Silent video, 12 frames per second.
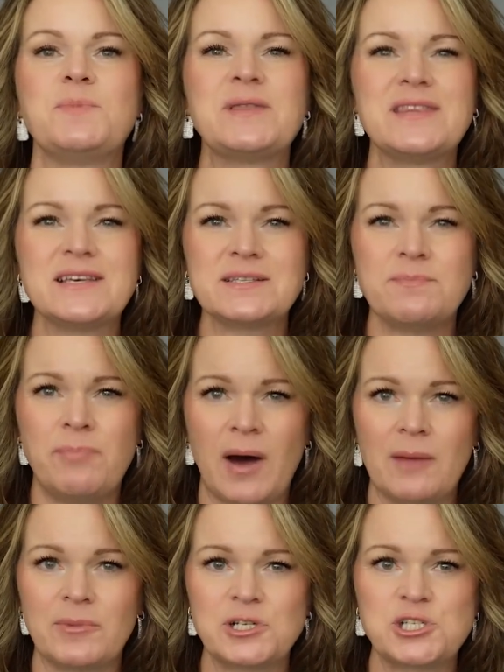but this
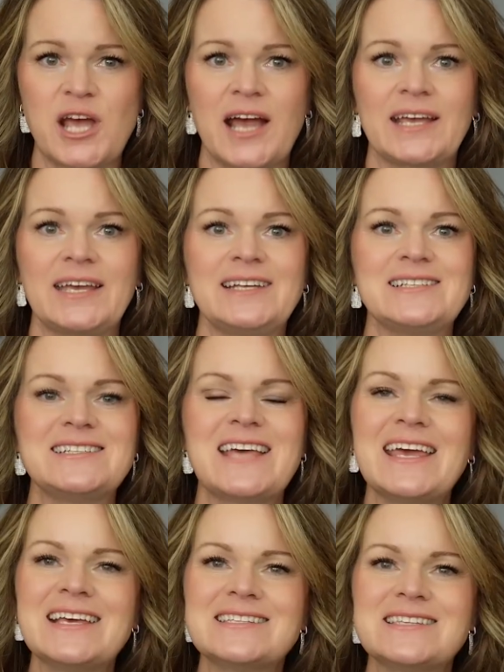bomber jacket
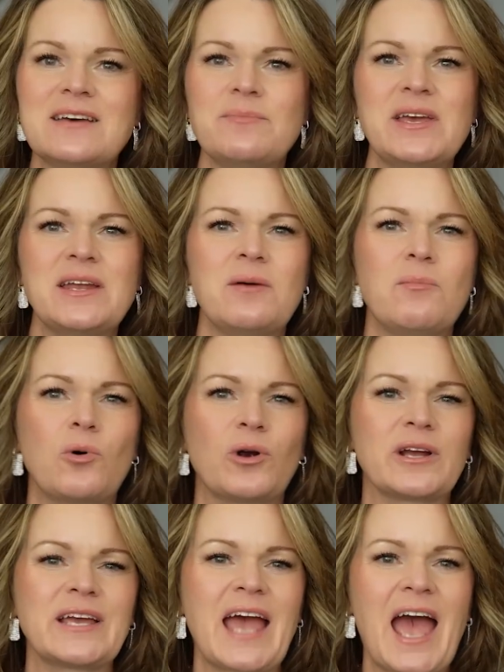takes them in a
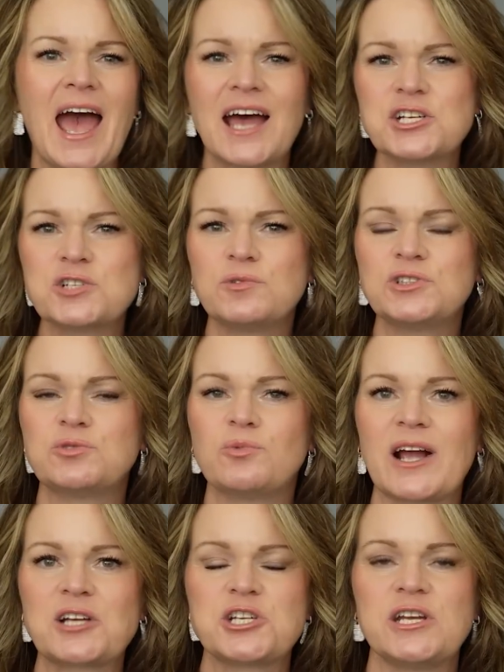more casual
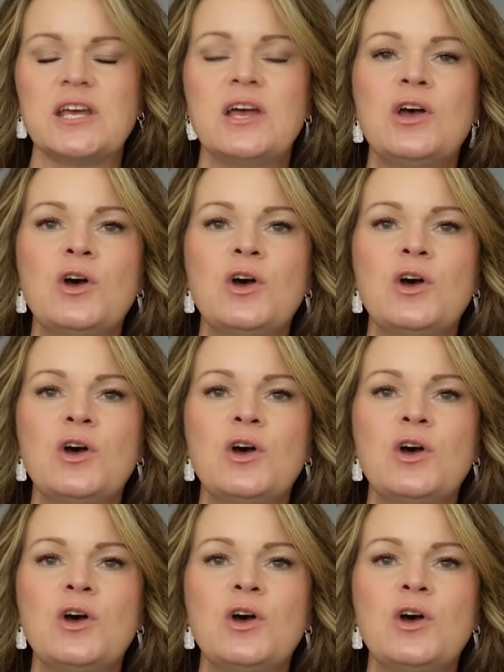direction,